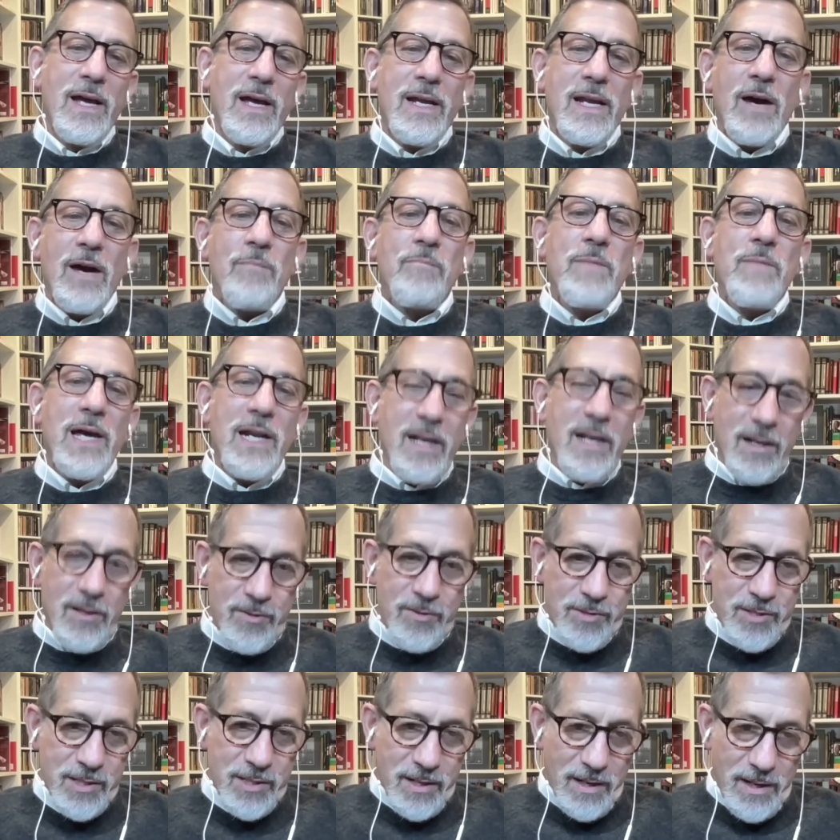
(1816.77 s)
Now, many
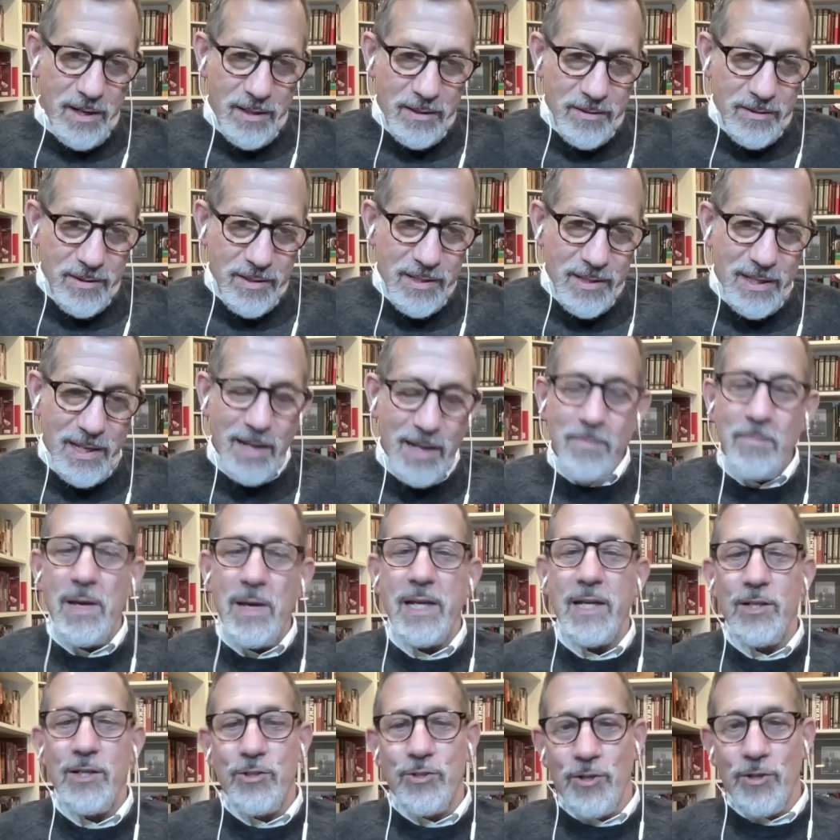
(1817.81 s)
other scholars and
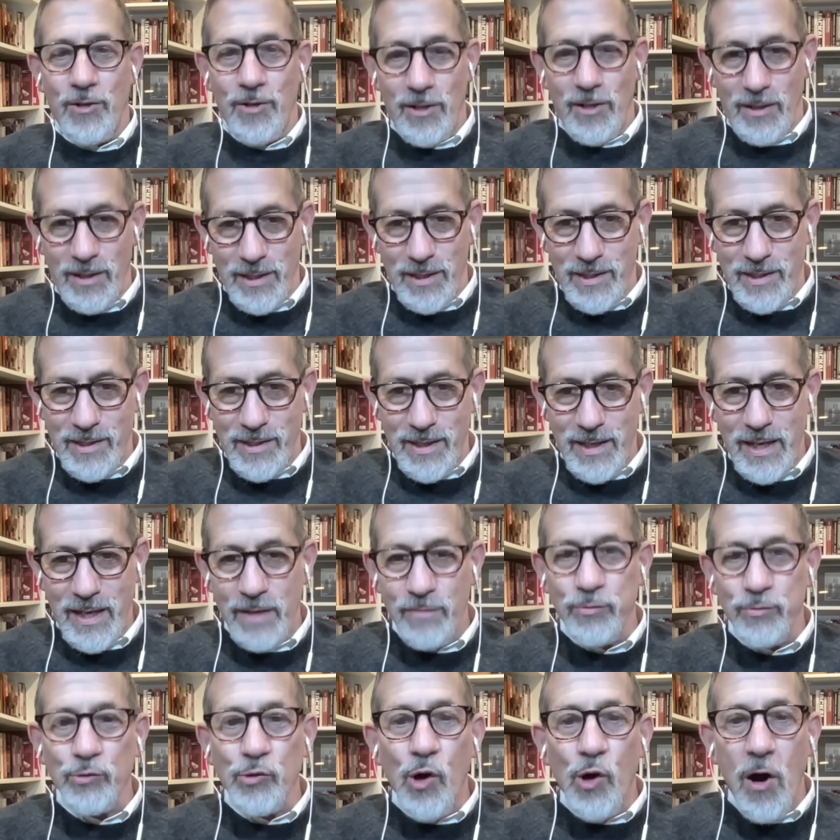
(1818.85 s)
many journalists
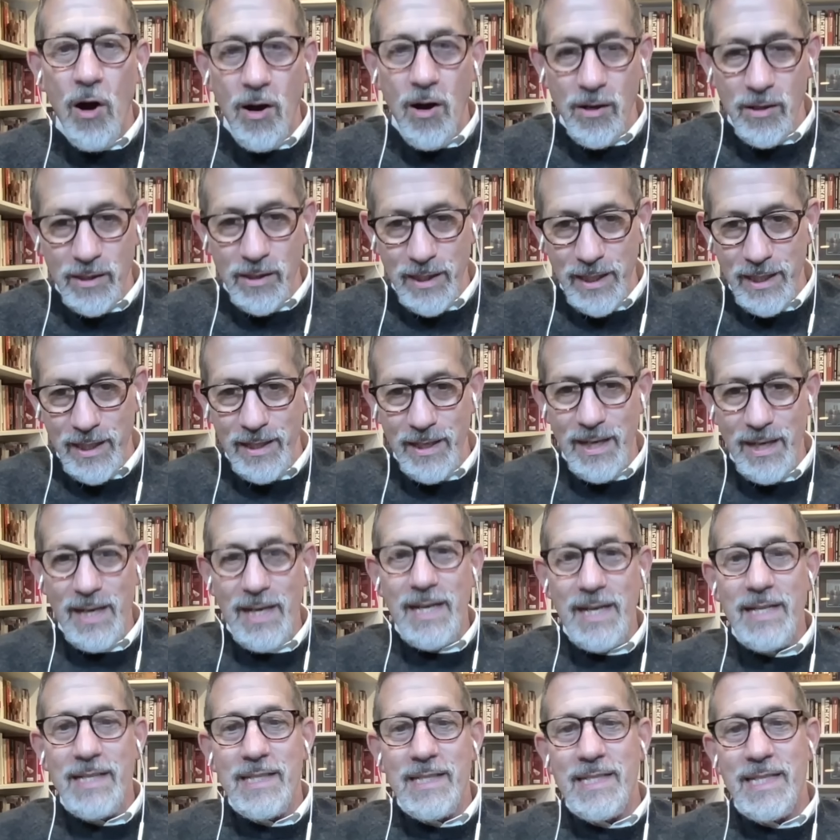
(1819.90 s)
have wrongly
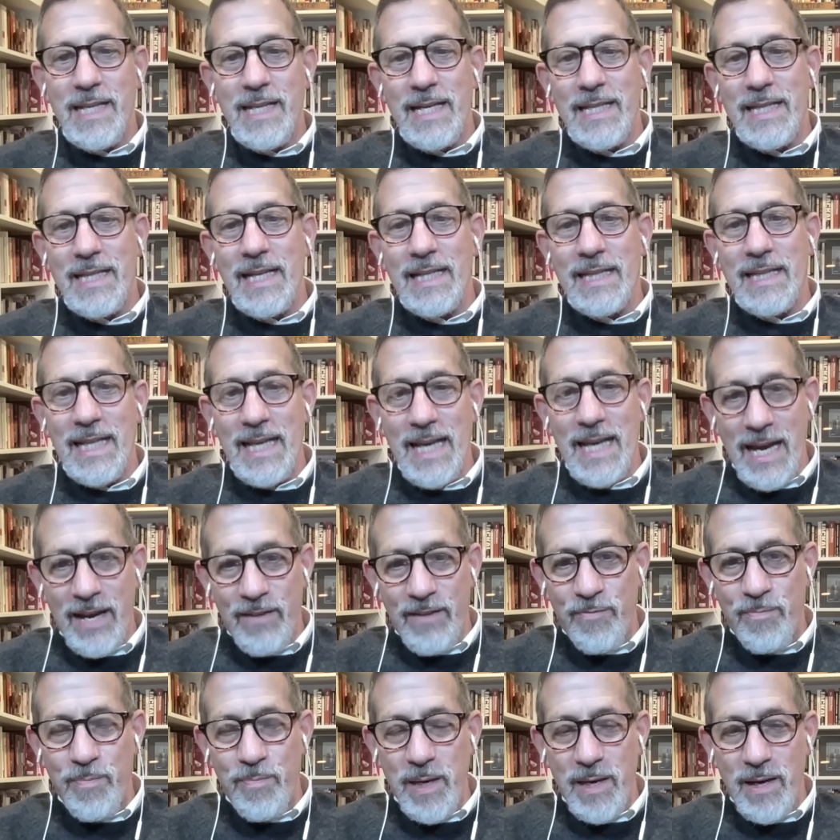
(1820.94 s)
said that the
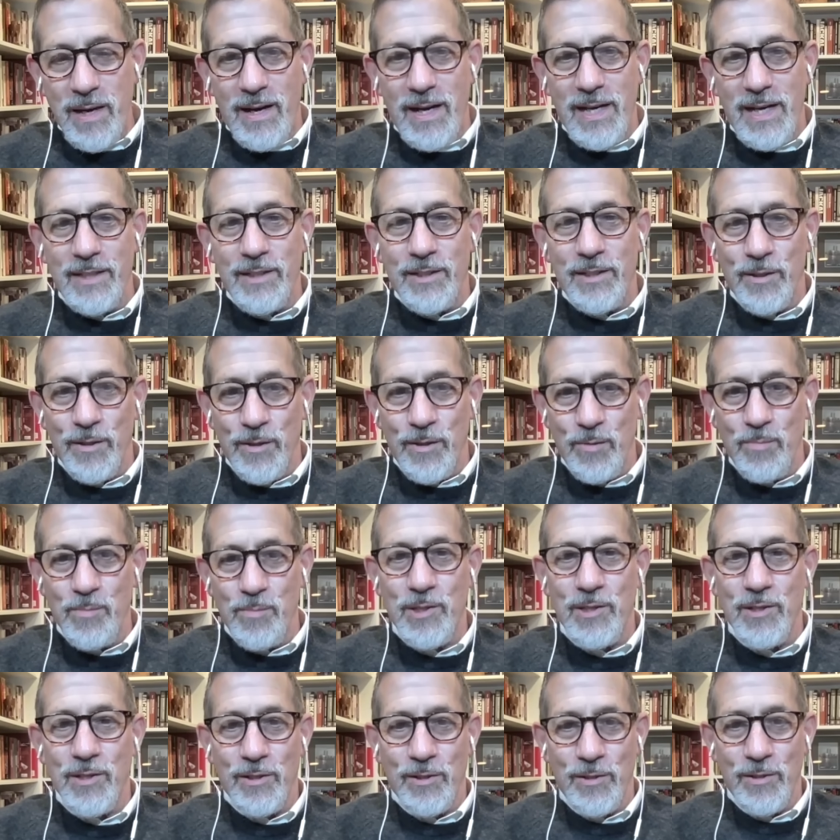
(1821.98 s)
FBI
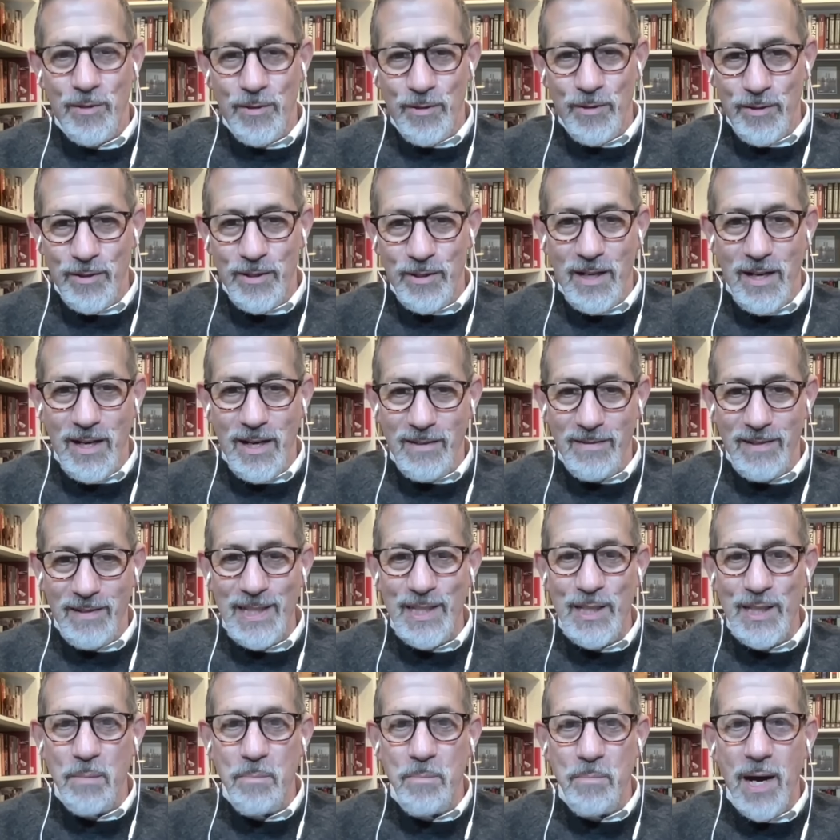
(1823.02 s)
terms the Turner
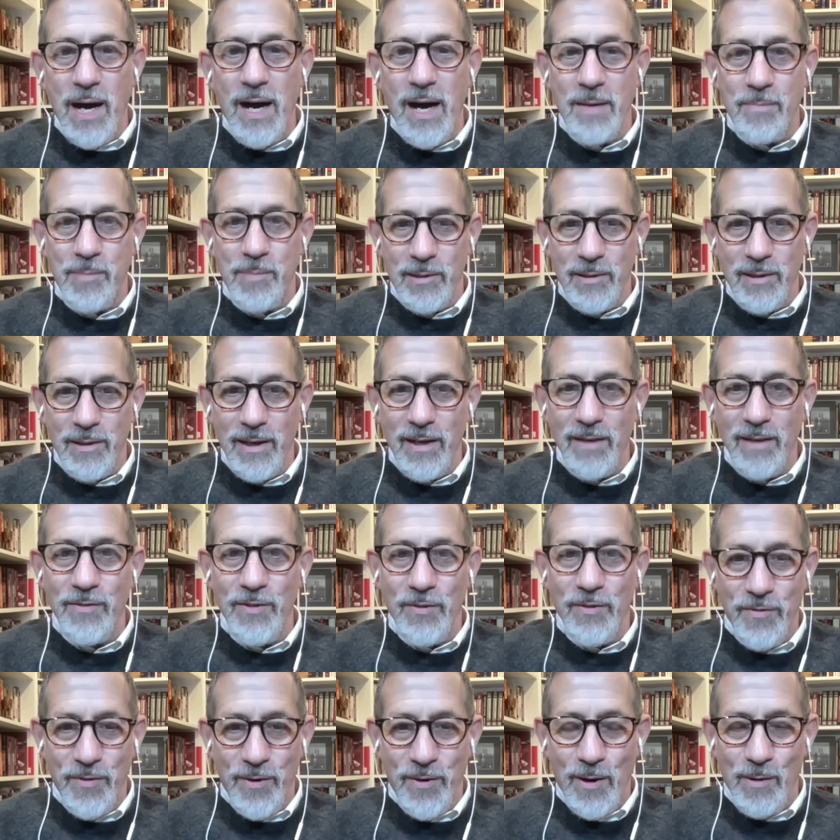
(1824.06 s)
Diaries the Bible of
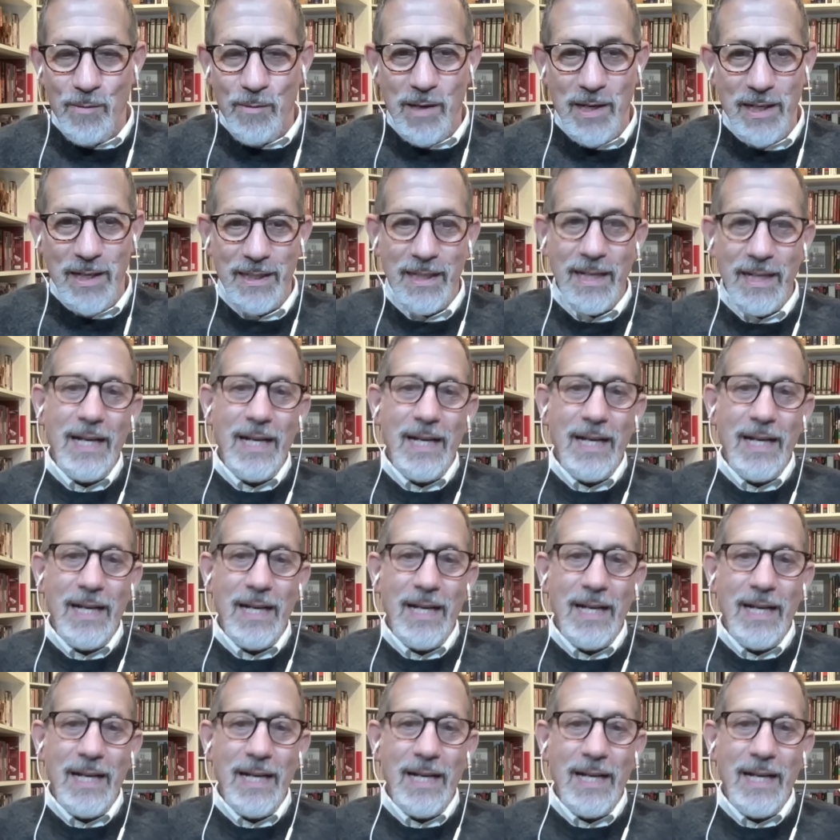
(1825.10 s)
the far right.